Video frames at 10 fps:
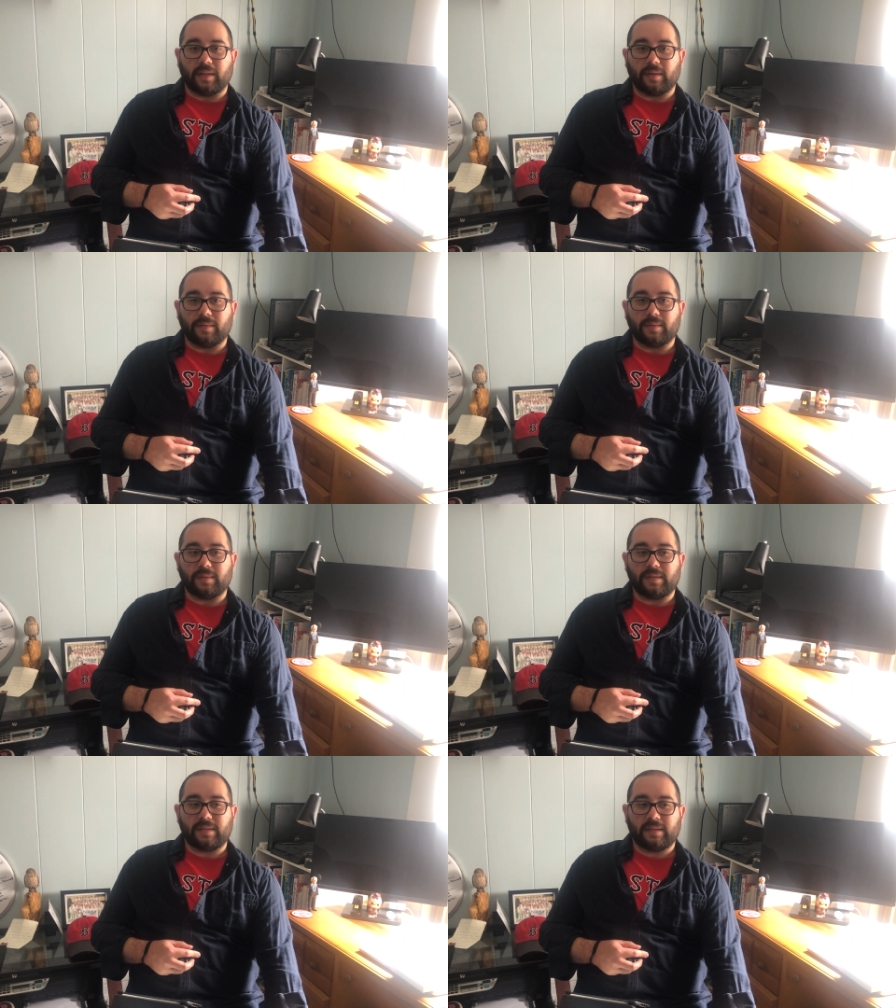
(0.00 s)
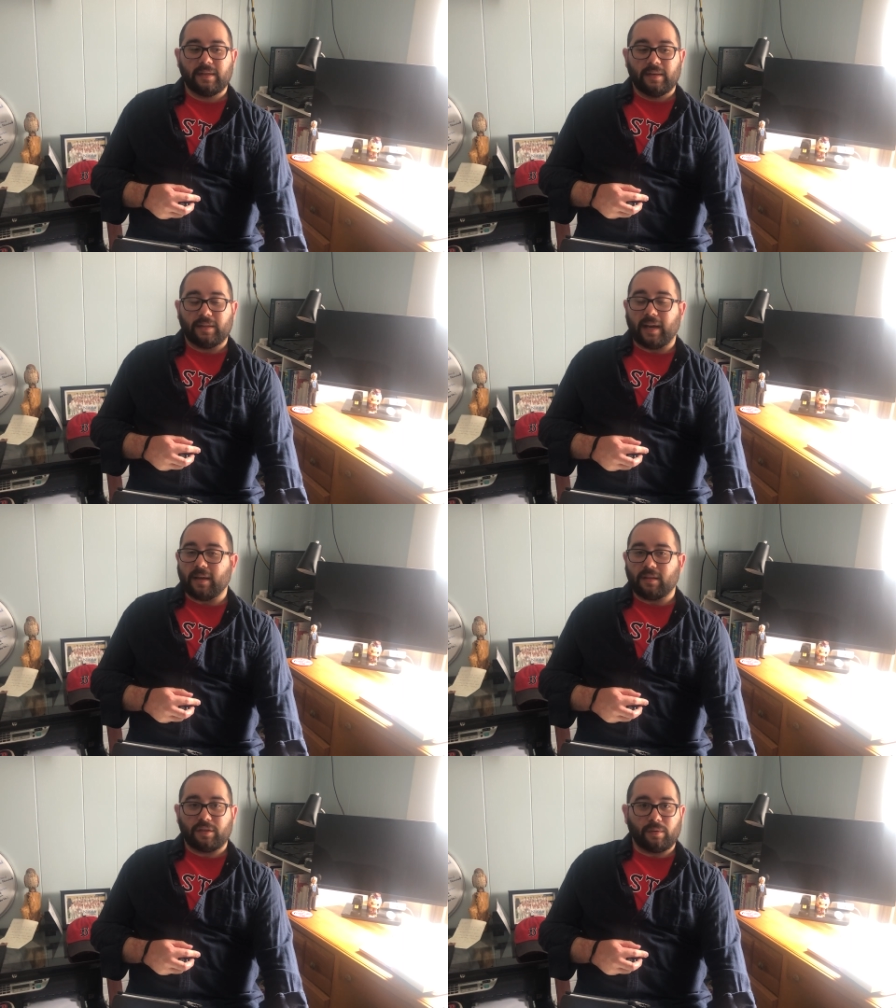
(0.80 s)
of those that I
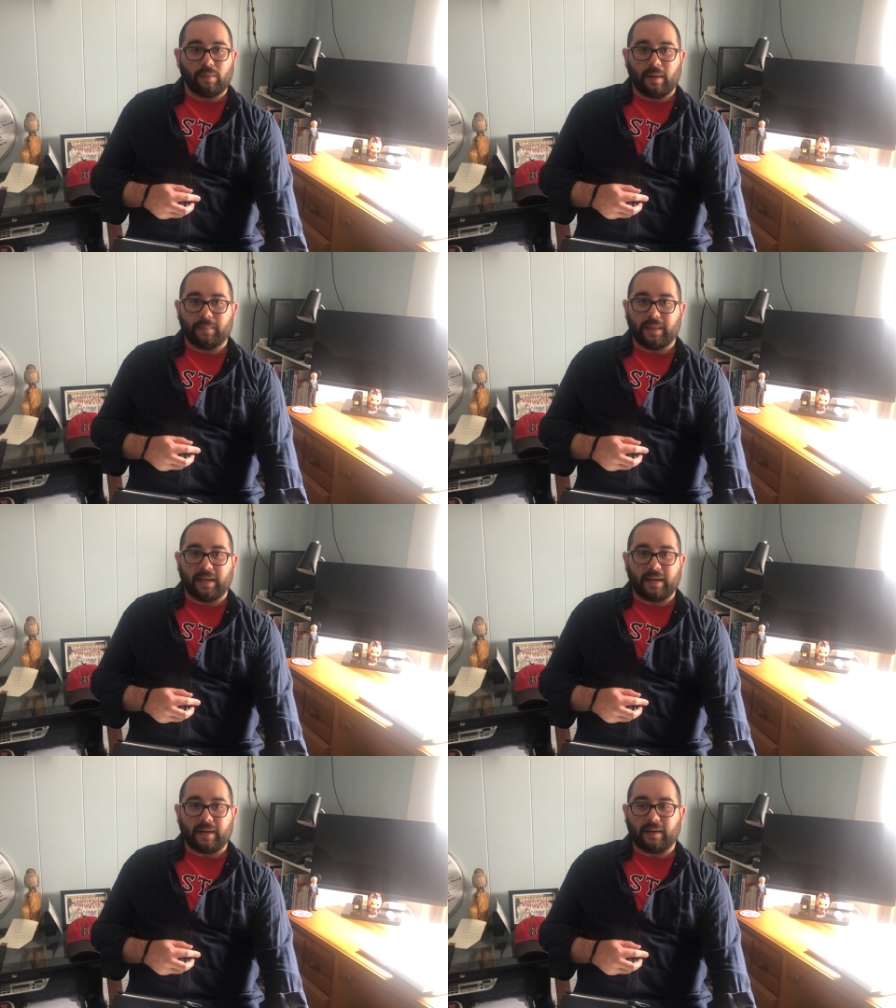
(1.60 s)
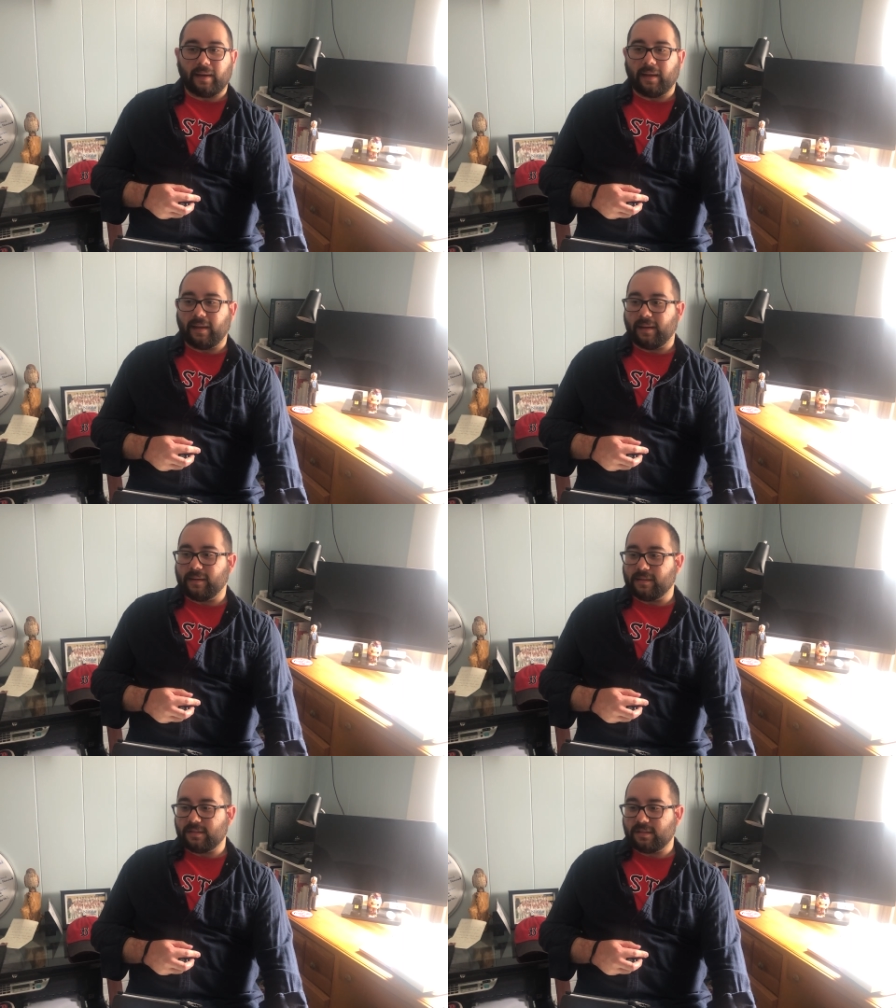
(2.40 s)
threw up there,
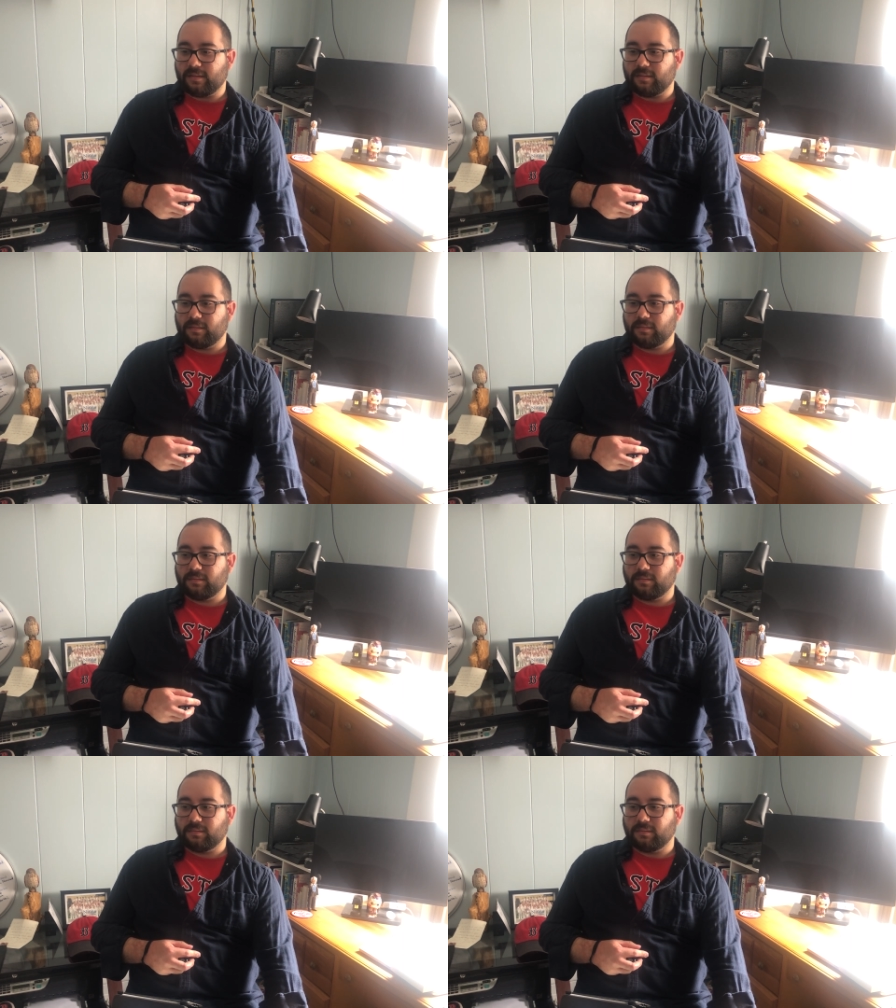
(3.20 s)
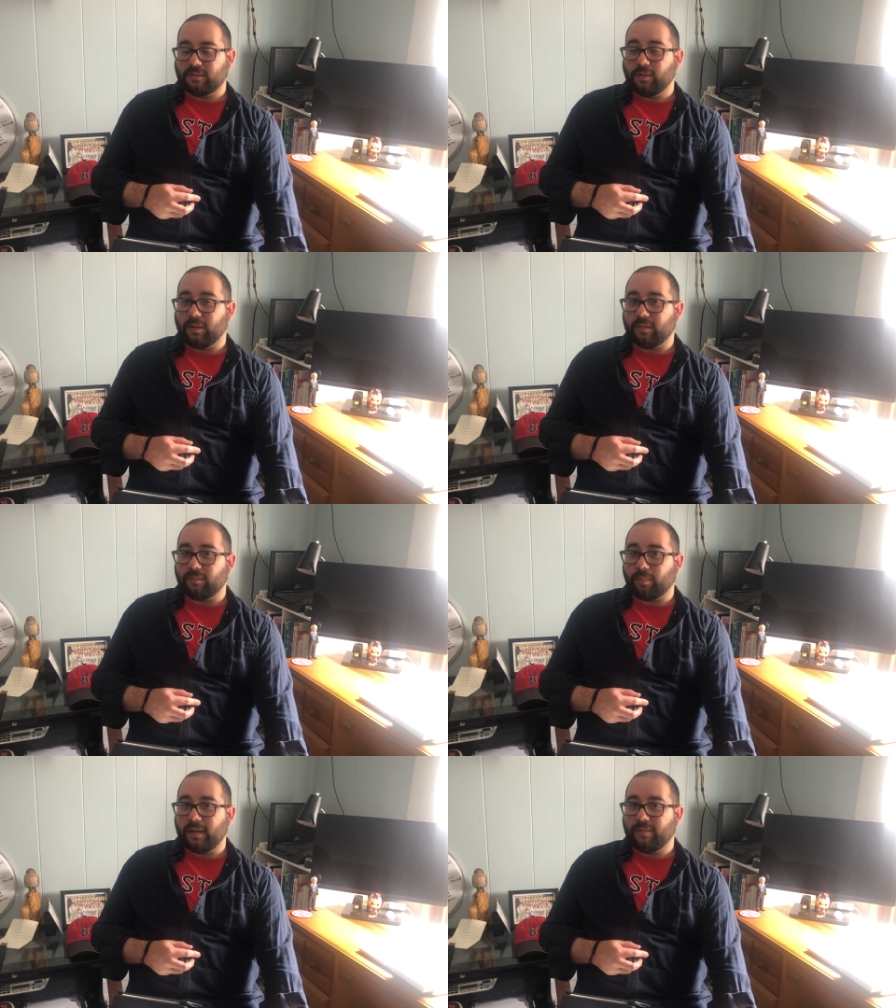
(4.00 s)
and you can
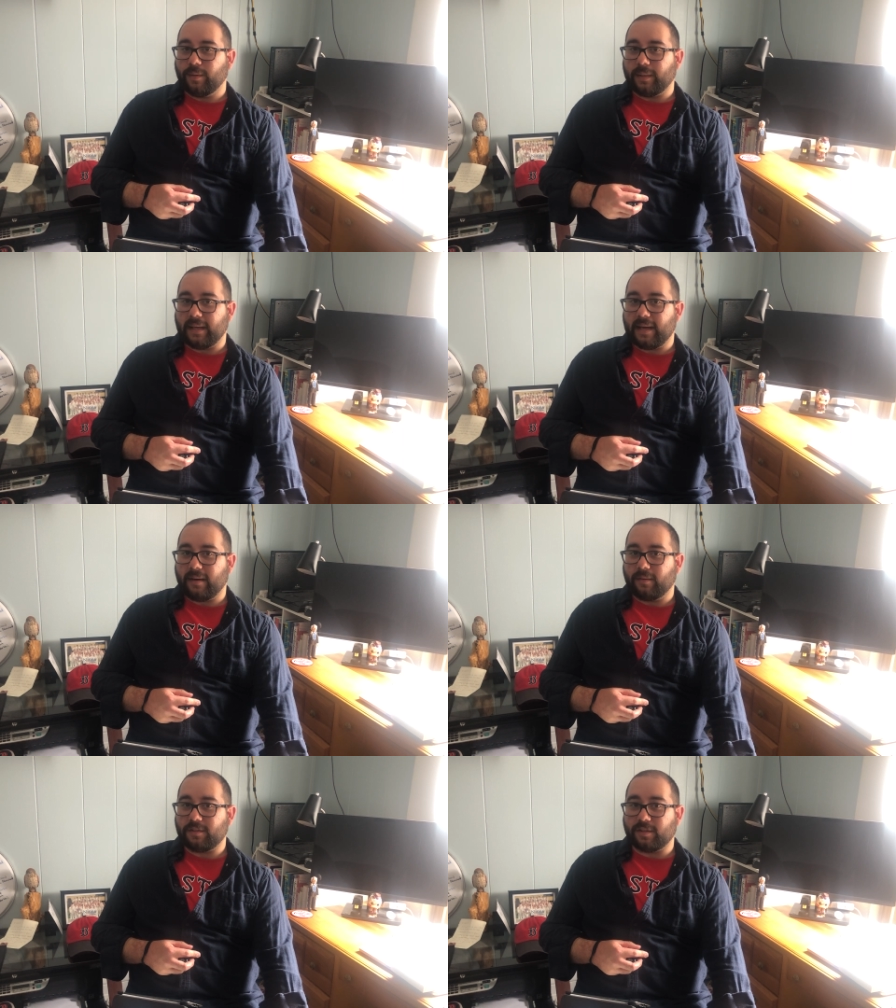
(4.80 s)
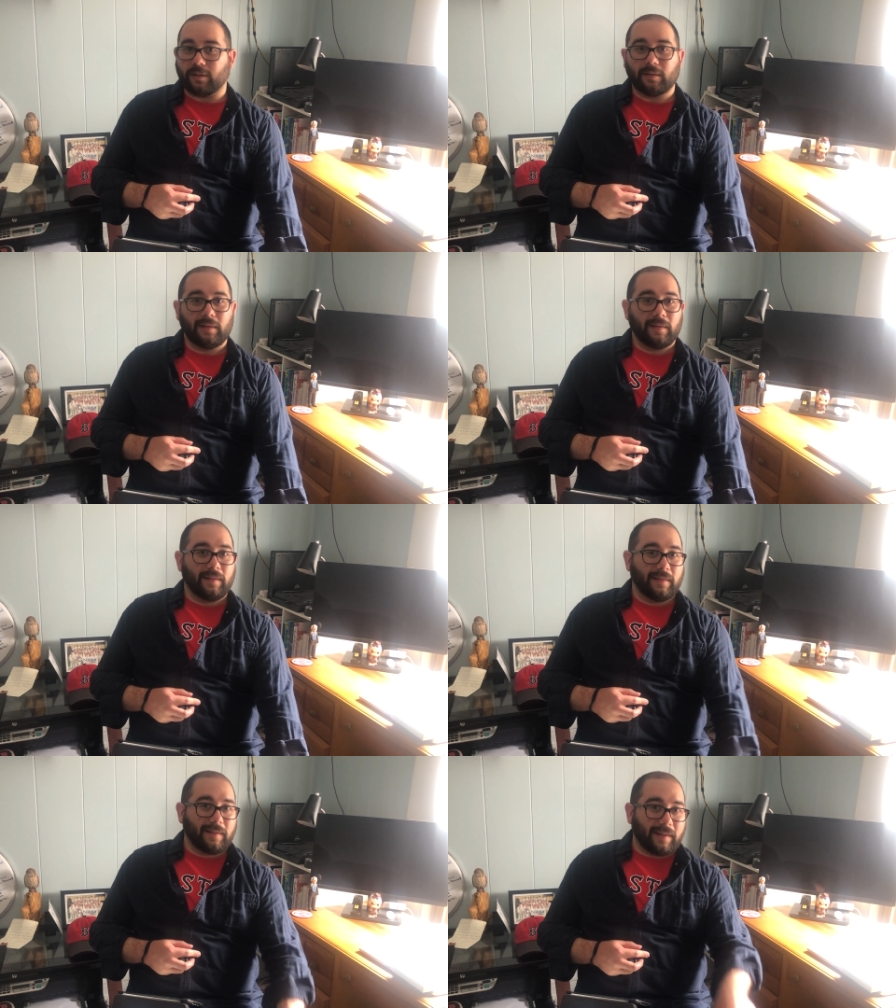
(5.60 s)
preview it now. So
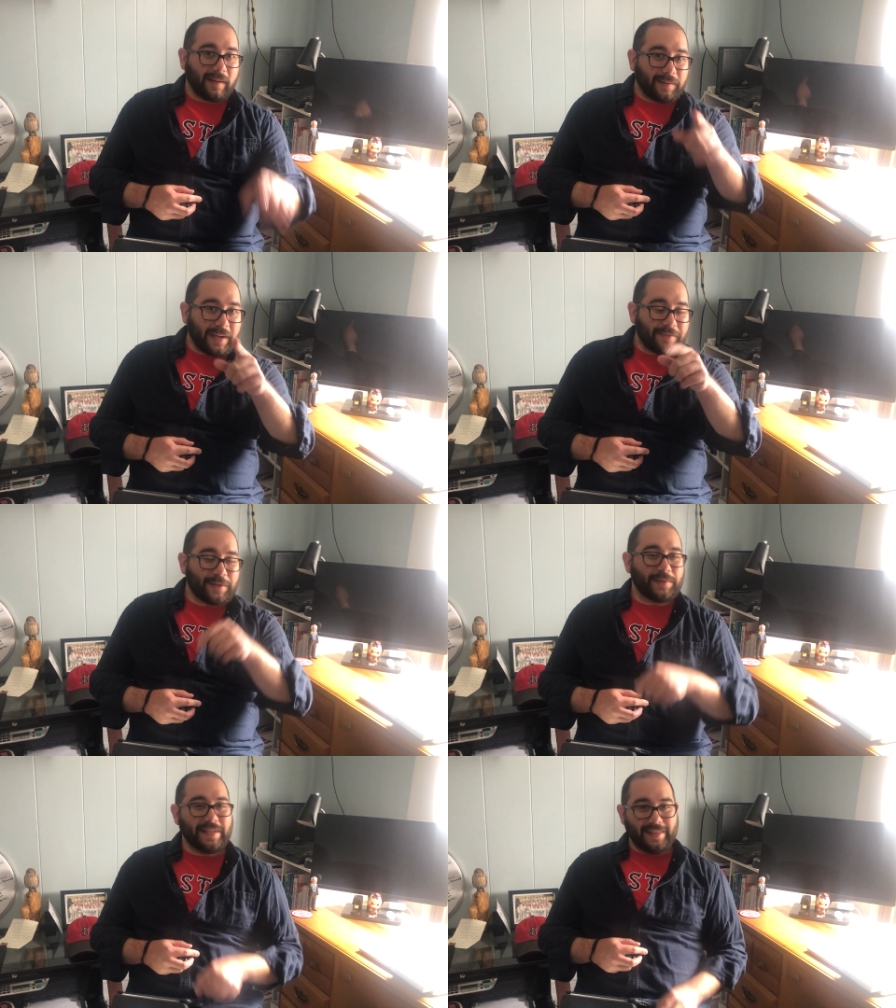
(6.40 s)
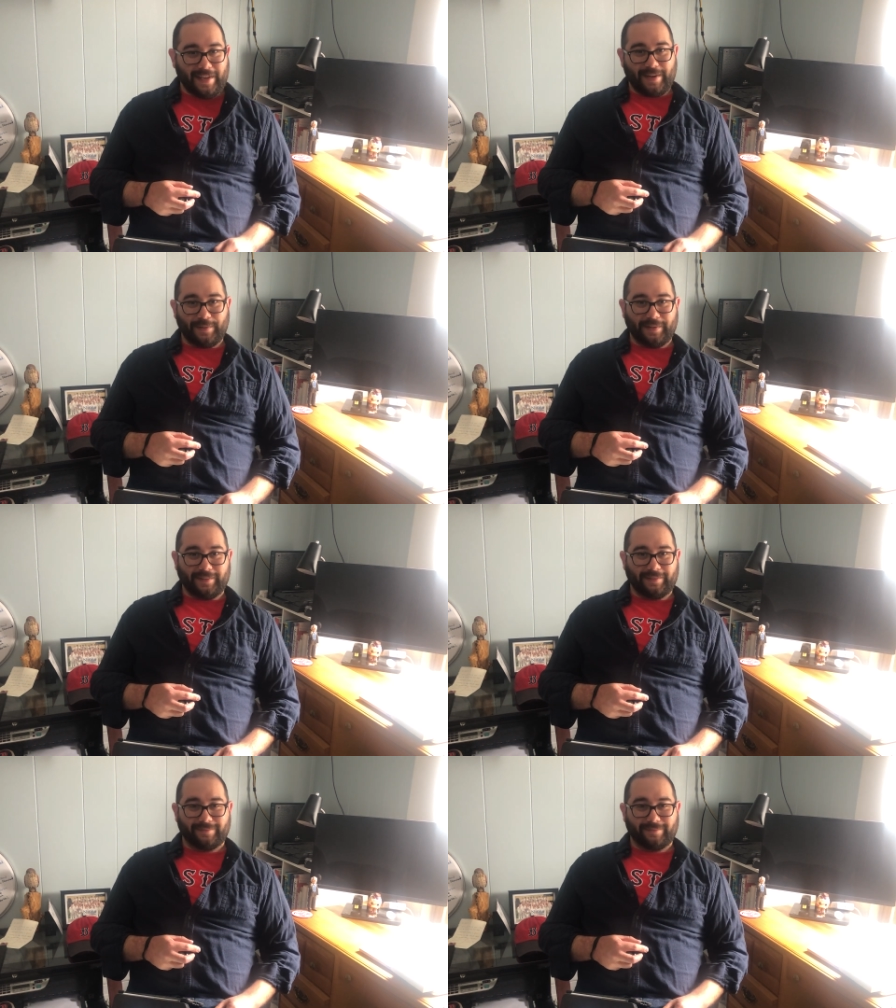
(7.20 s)
I don't have to read that one.